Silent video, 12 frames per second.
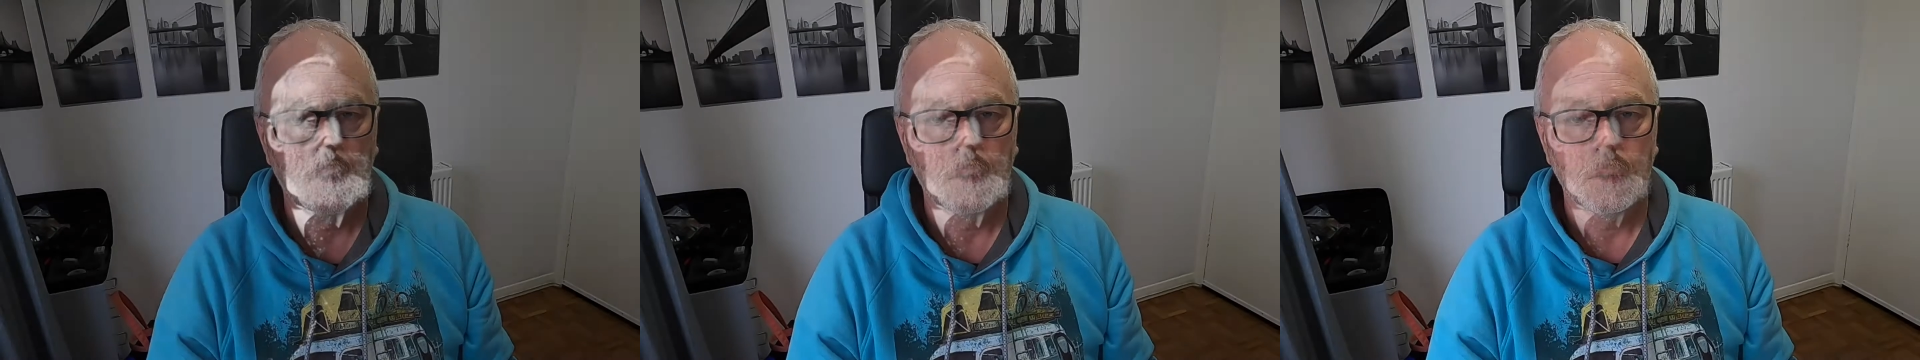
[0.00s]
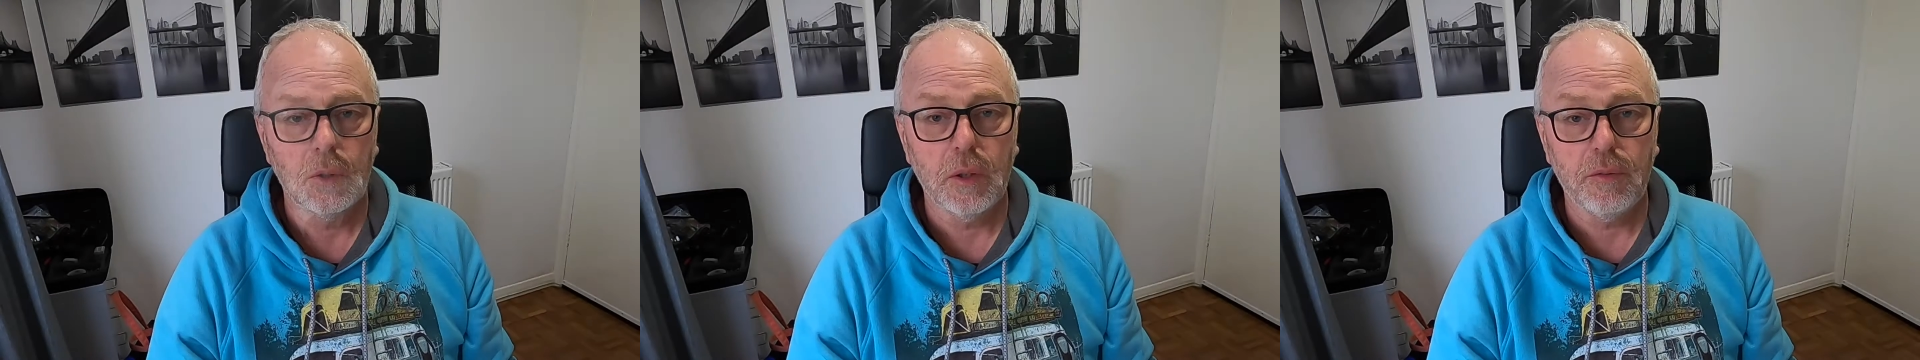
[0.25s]

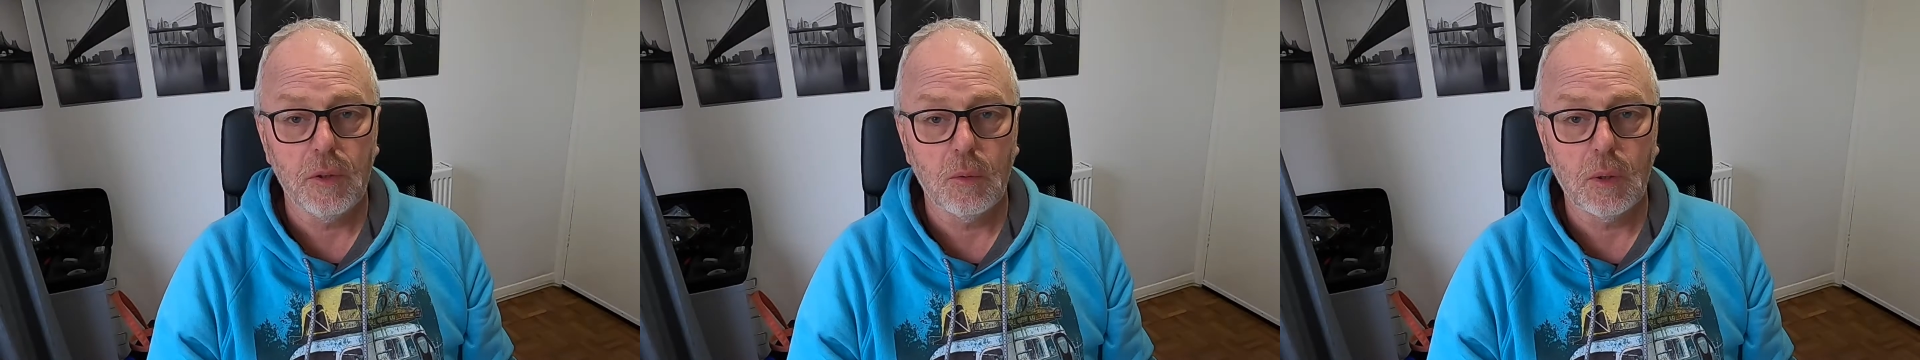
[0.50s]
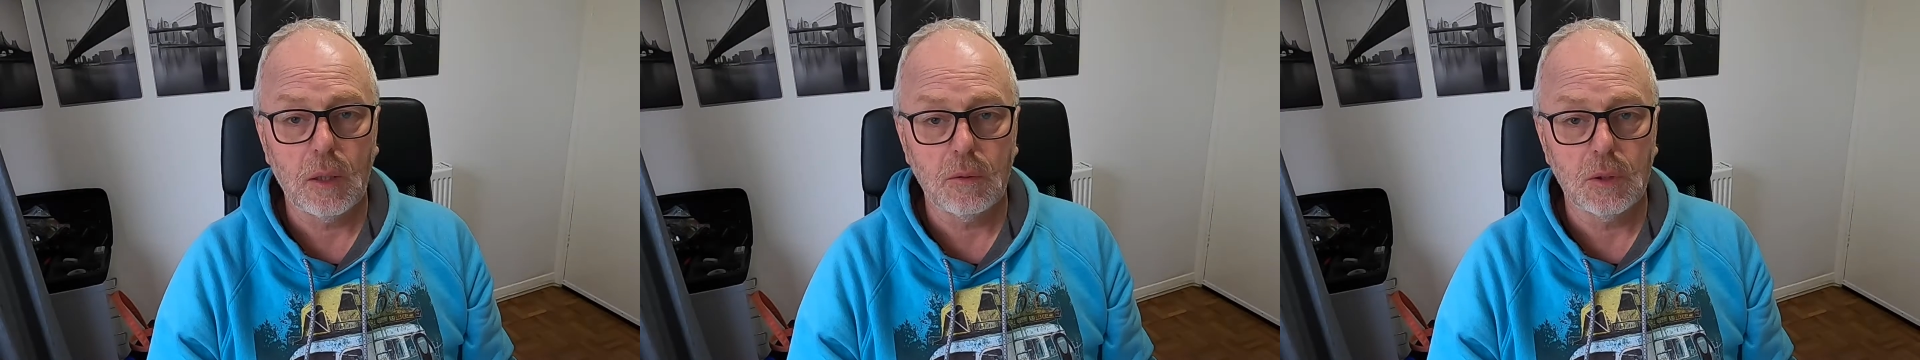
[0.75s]
So if you
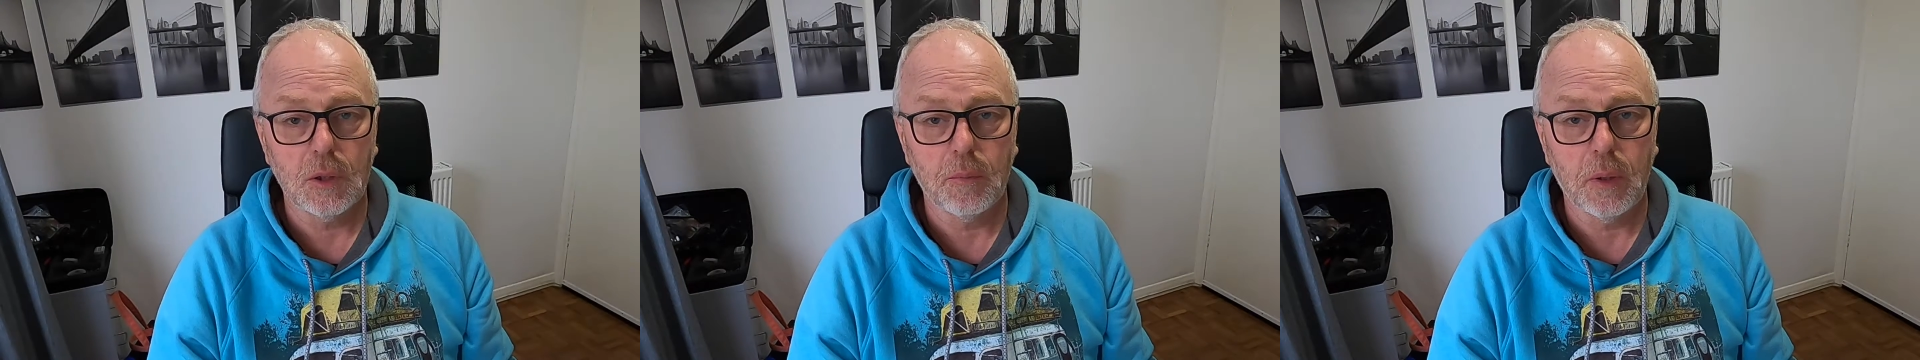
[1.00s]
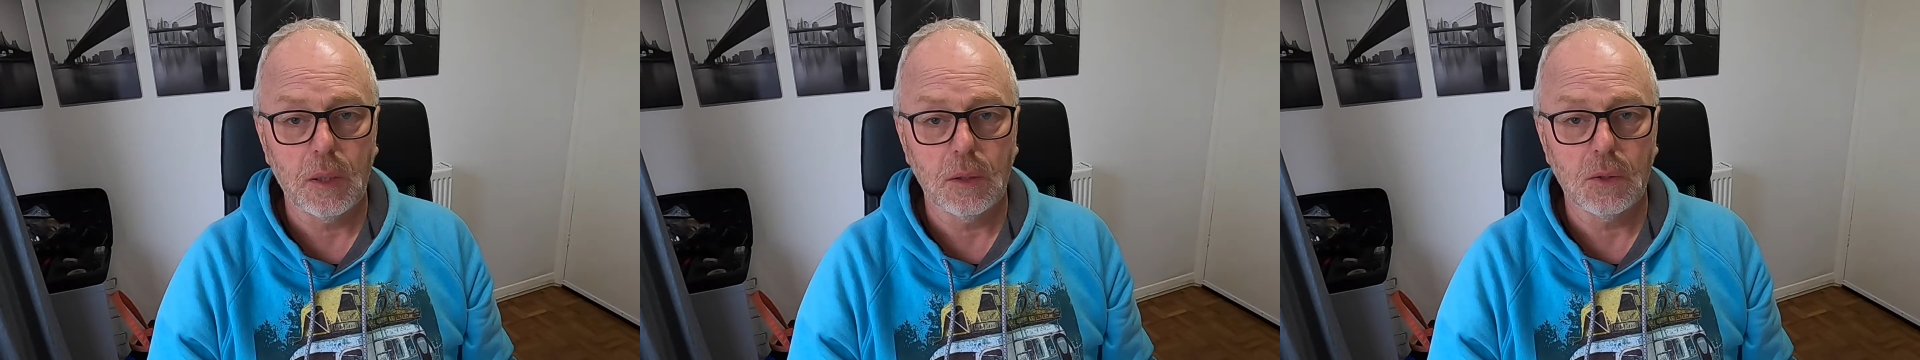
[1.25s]
were out on a
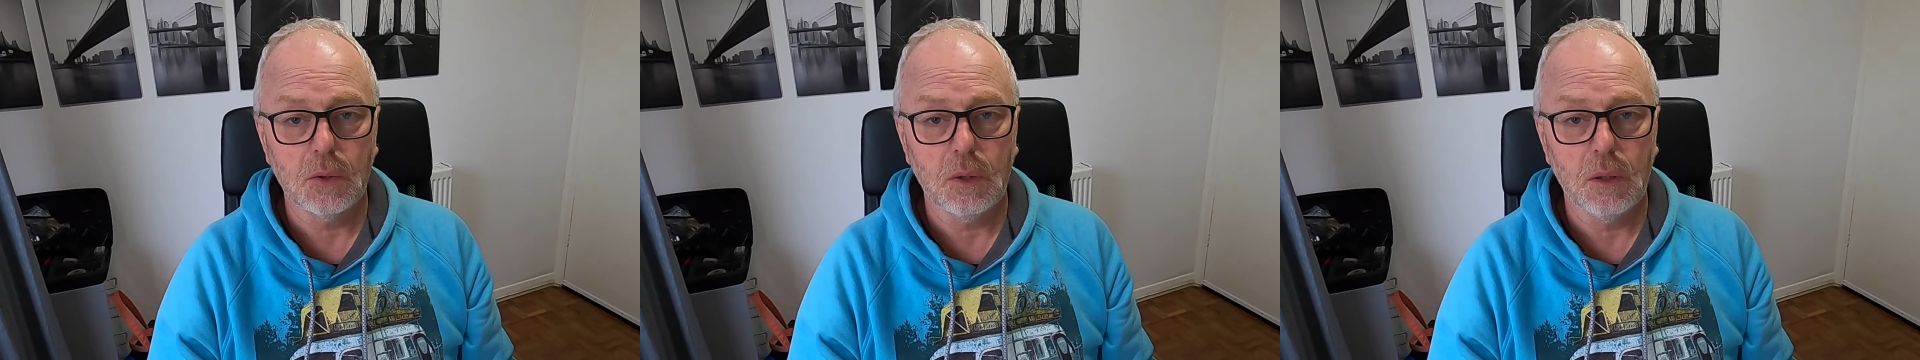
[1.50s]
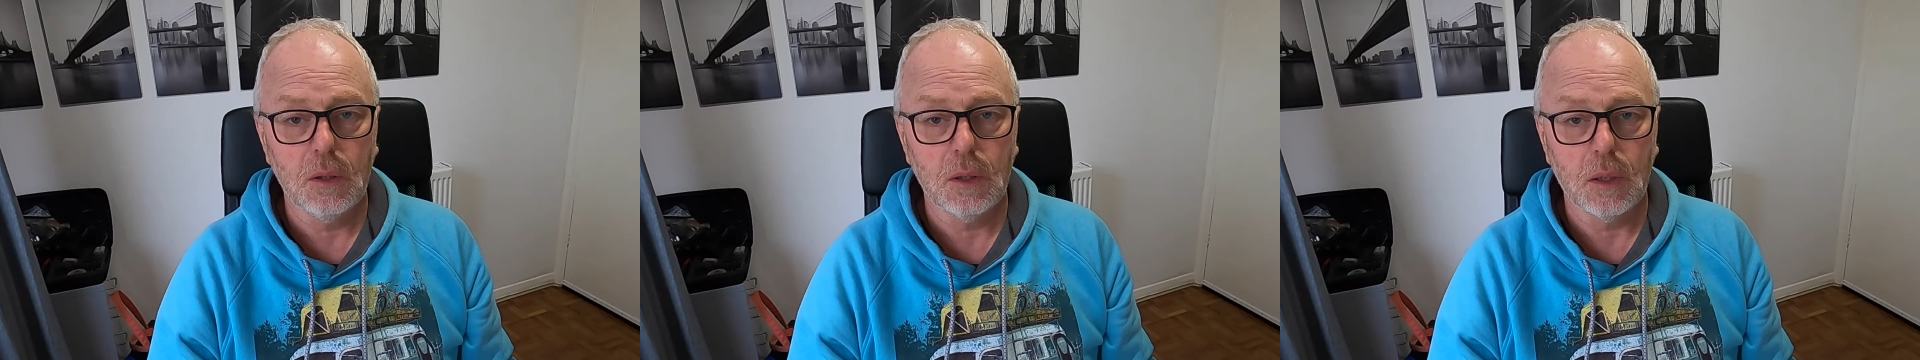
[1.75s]
bright
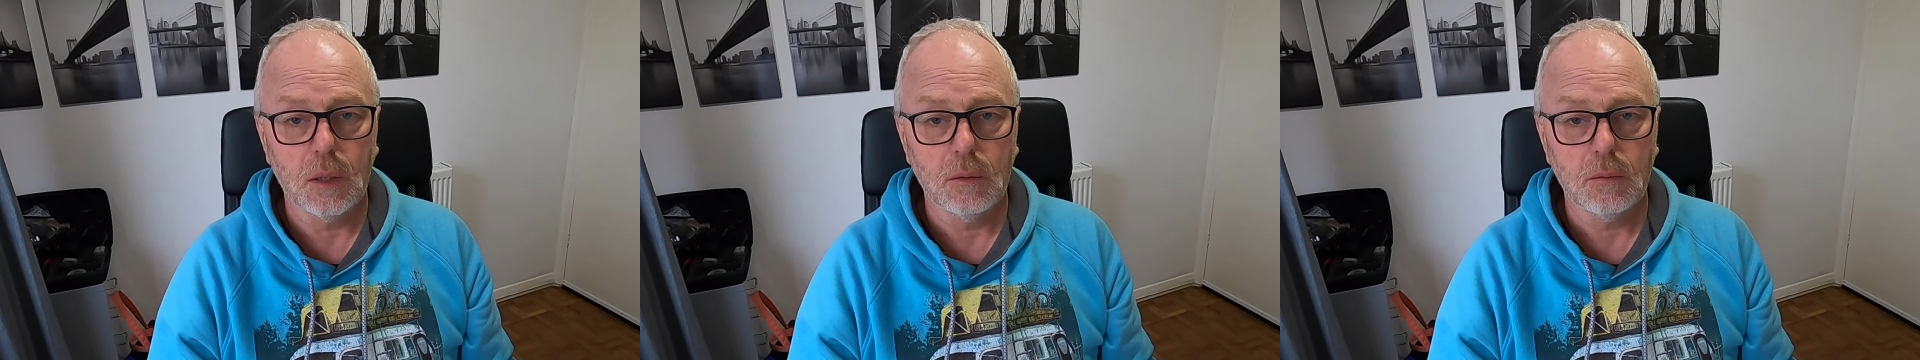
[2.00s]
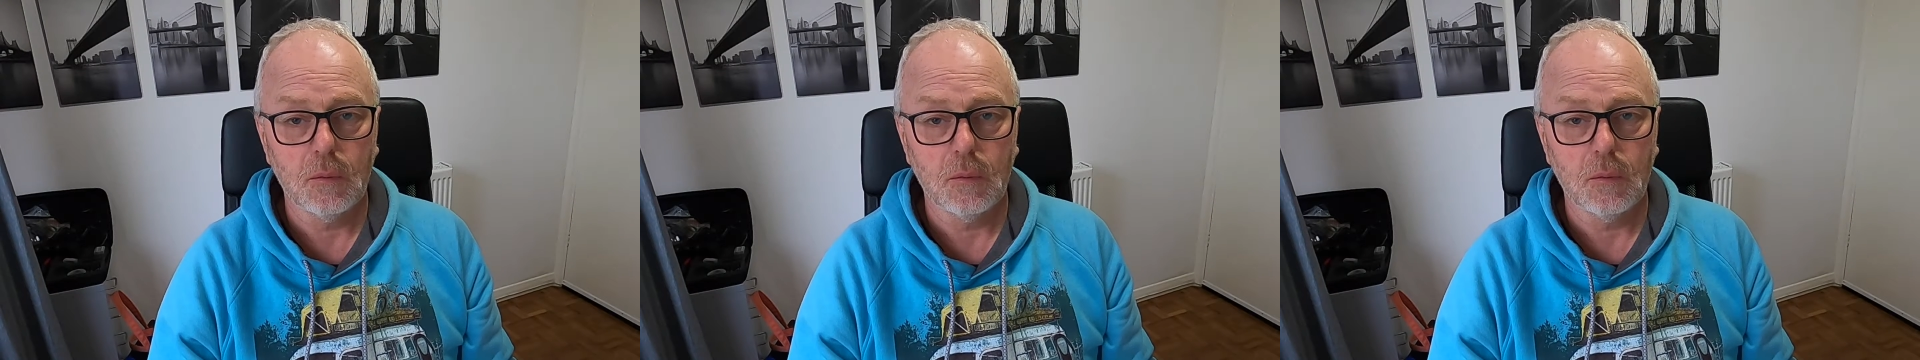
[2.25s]
sunny day